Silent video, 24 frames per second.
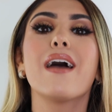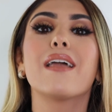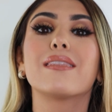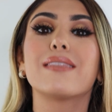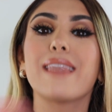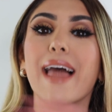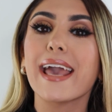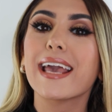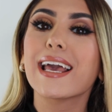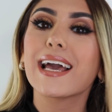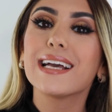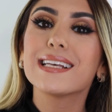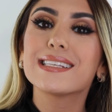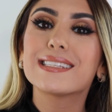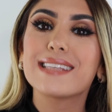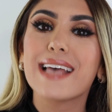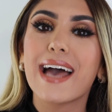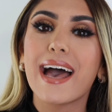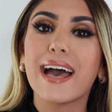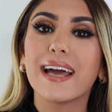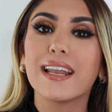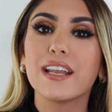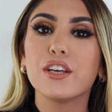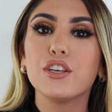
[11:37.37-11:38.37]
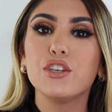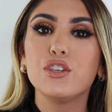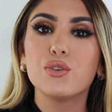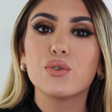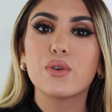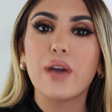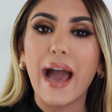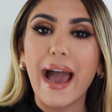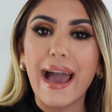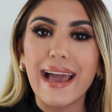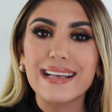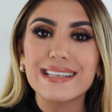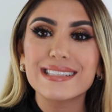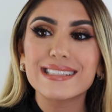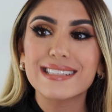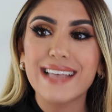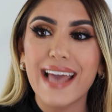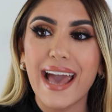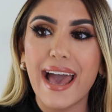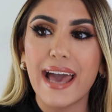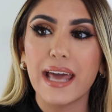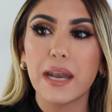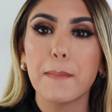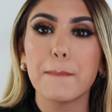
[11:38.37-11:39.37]
Like I said, you guys
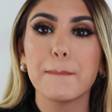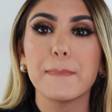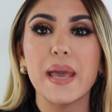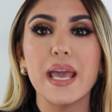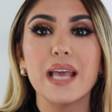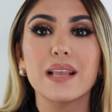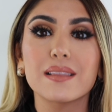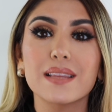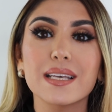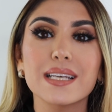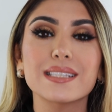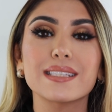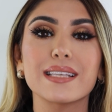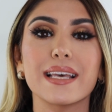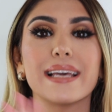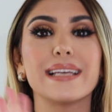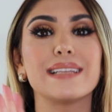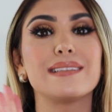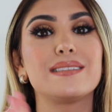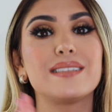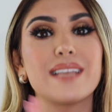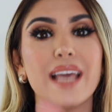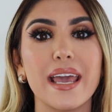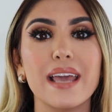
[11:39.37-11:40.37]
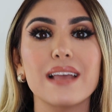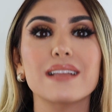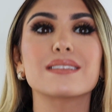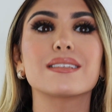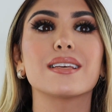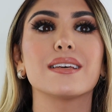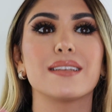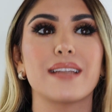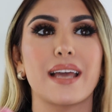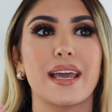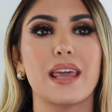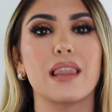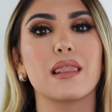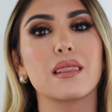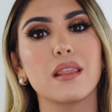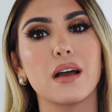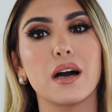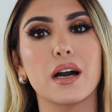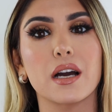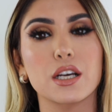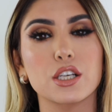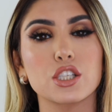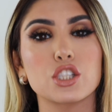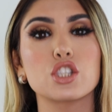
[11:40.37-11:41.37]
can make this a day to night
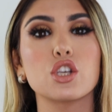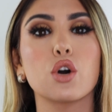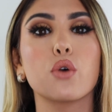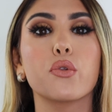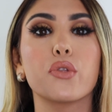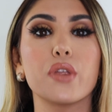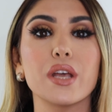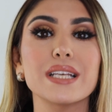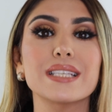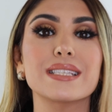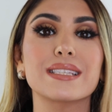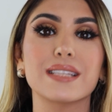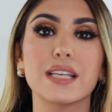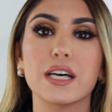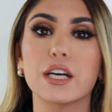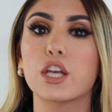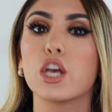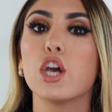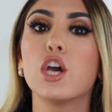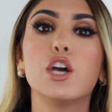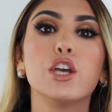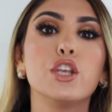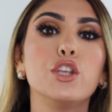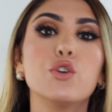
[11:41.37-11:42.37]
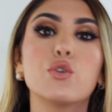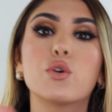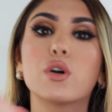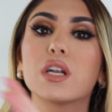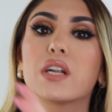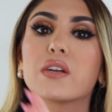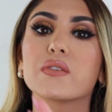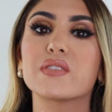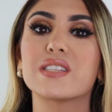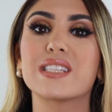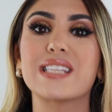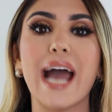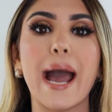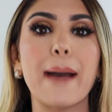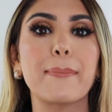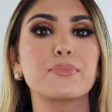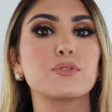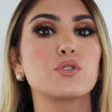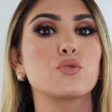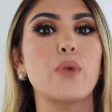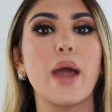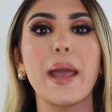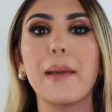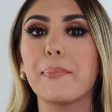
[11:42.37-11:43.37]
look. So this look, you could have
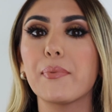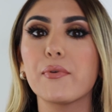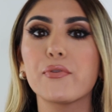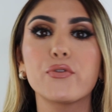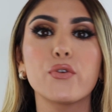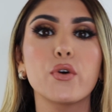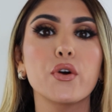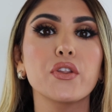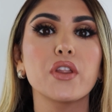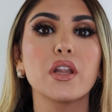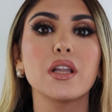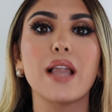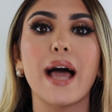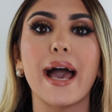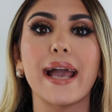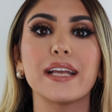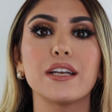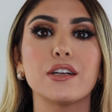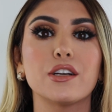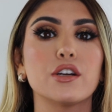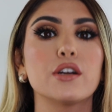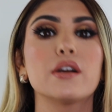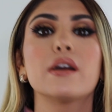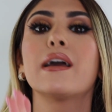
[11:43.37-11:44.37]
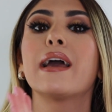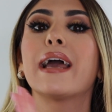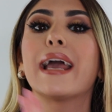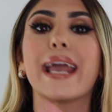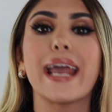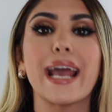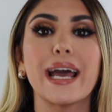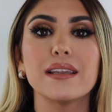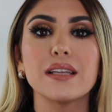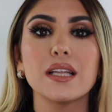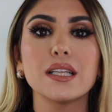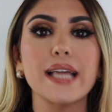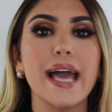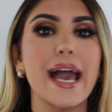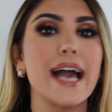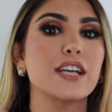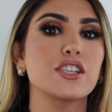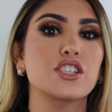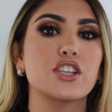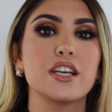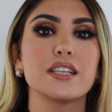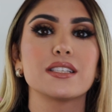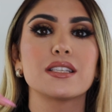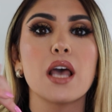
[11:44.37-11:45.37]
stopped right before the liner and the
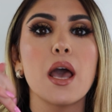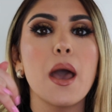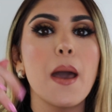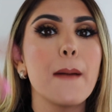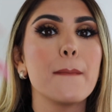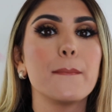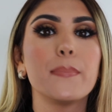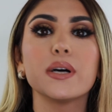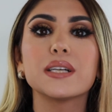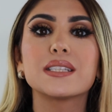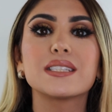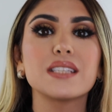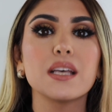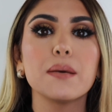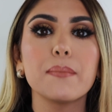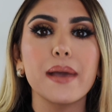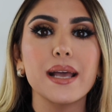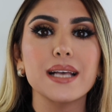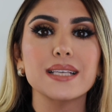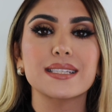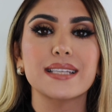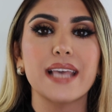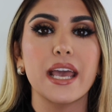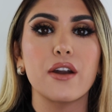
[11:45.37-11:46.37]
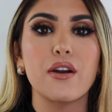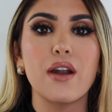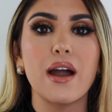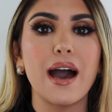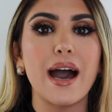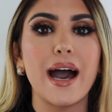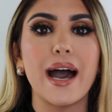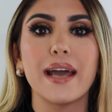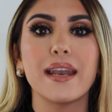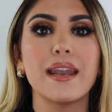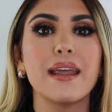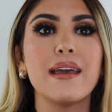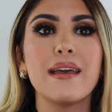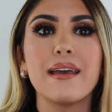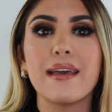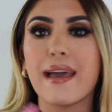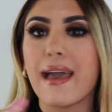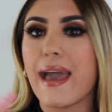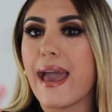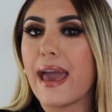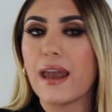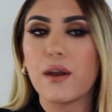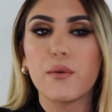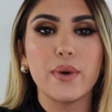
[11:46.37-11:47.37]
lashes, put some mascara on,
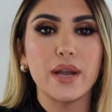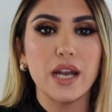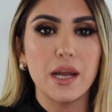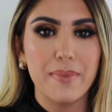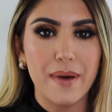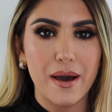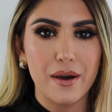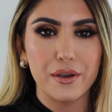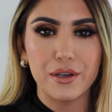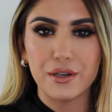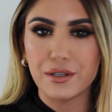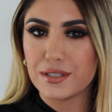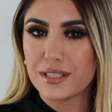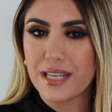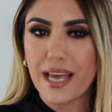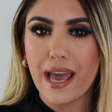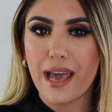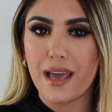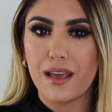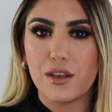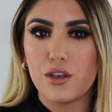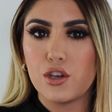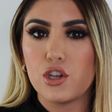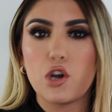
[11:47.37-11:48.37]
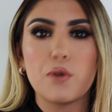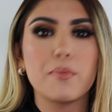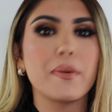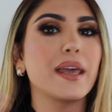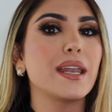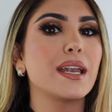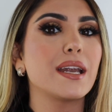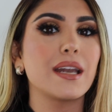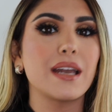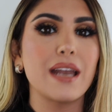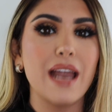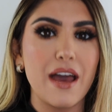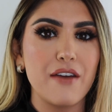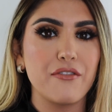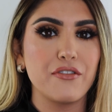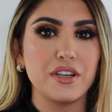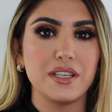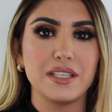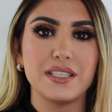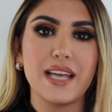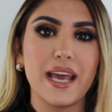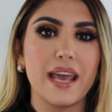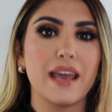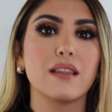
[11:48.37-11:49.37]
and went about your day. You know, made it an
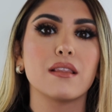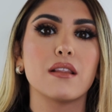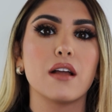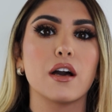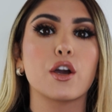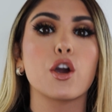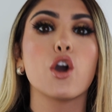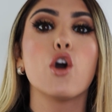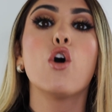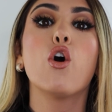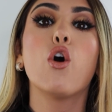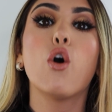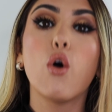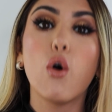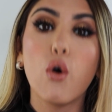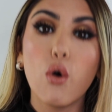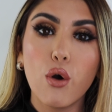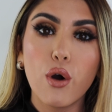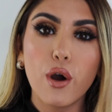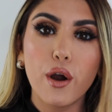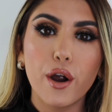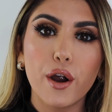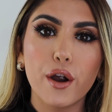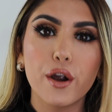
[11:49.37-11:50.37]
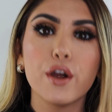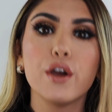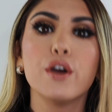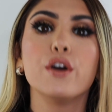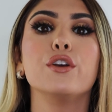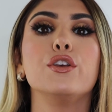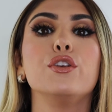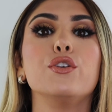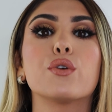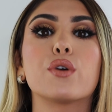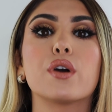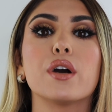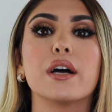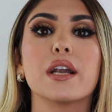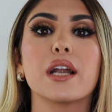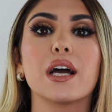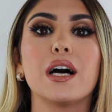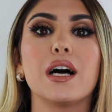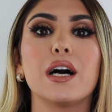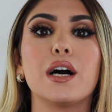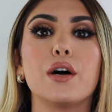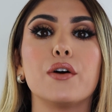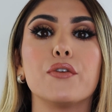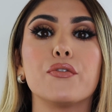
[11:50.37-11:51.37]
everyday look. Or you could
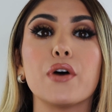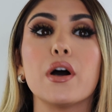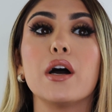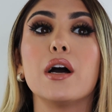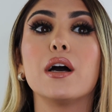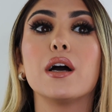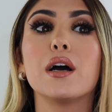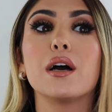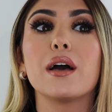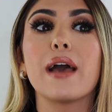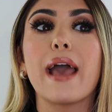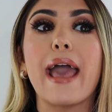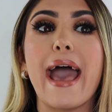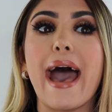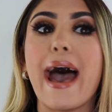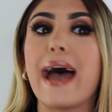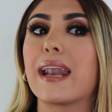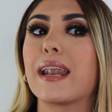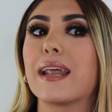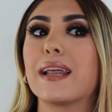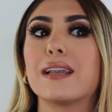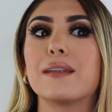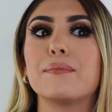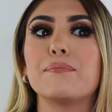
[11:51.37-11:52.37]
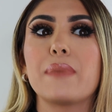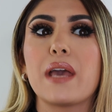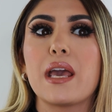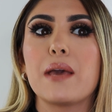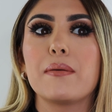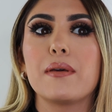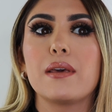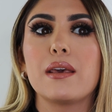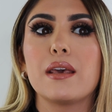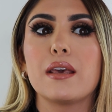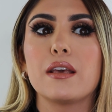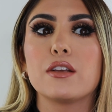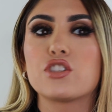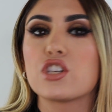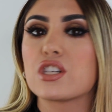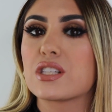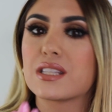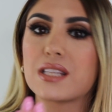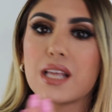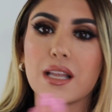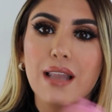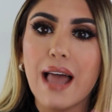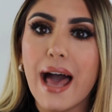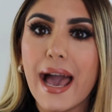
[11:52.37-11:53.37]
have added maybe
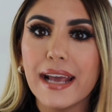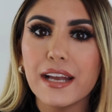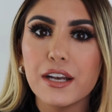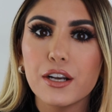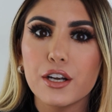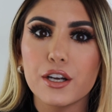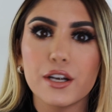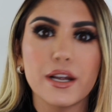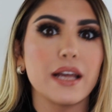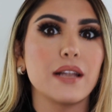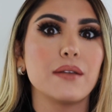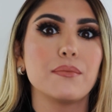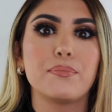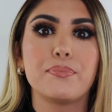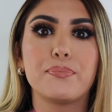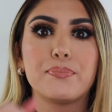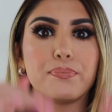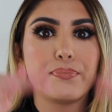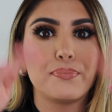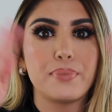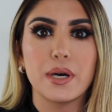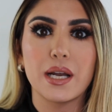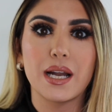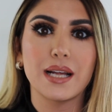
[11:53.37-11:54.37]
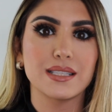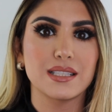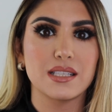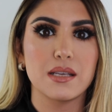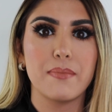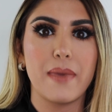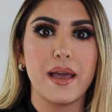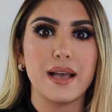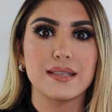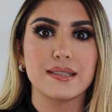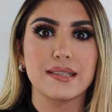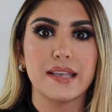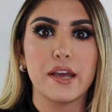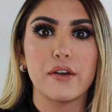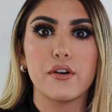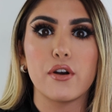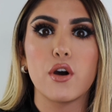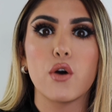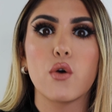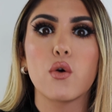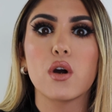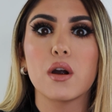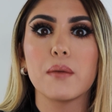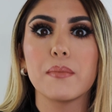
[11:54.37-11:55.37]
just the liner and put on some
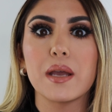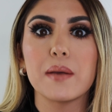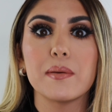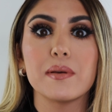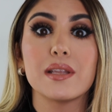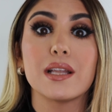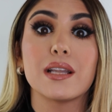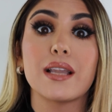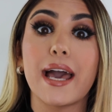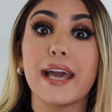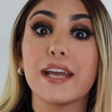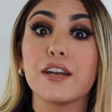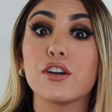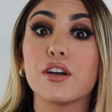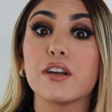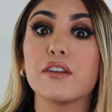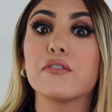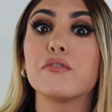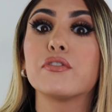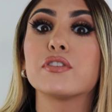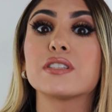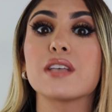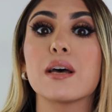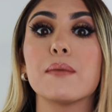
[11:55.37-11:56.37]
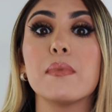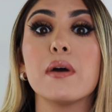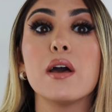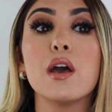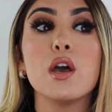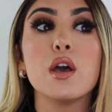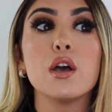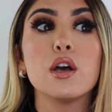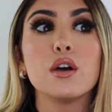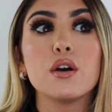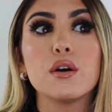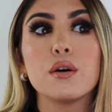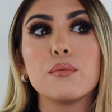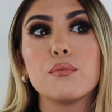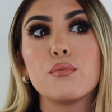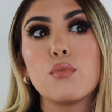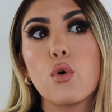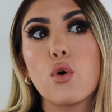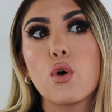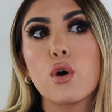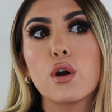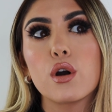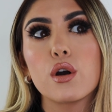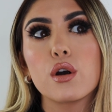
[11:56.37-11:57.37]
mascara, or maybe the liner and some
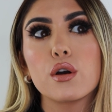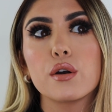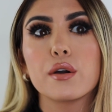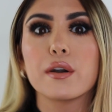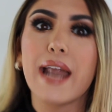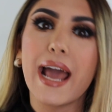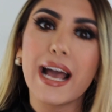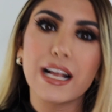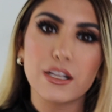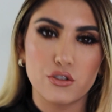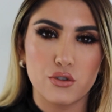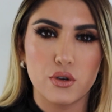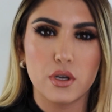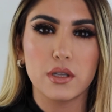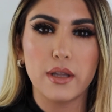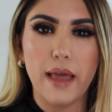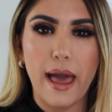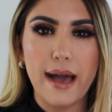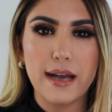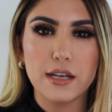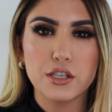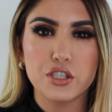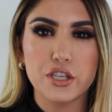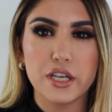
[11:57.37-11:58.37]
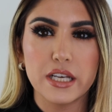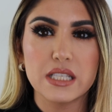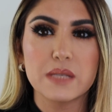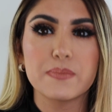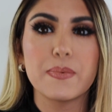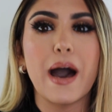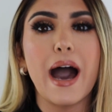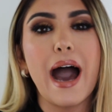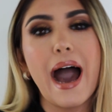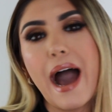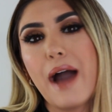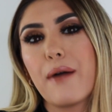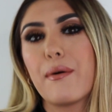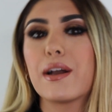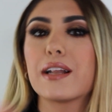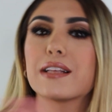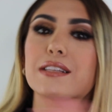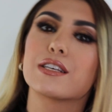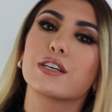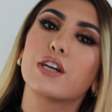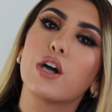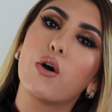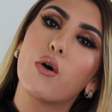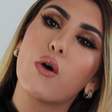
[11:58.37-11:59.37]
more natural lashes. But I wanted
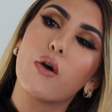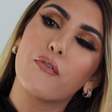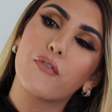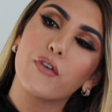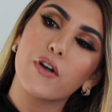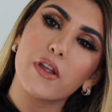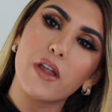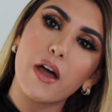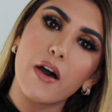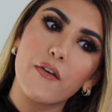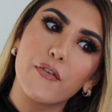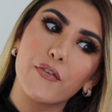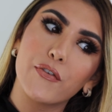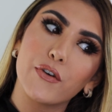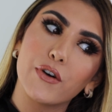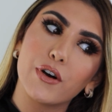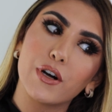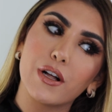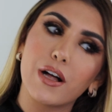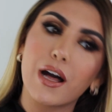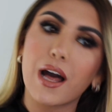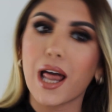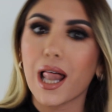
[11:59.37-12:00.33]
to go for that full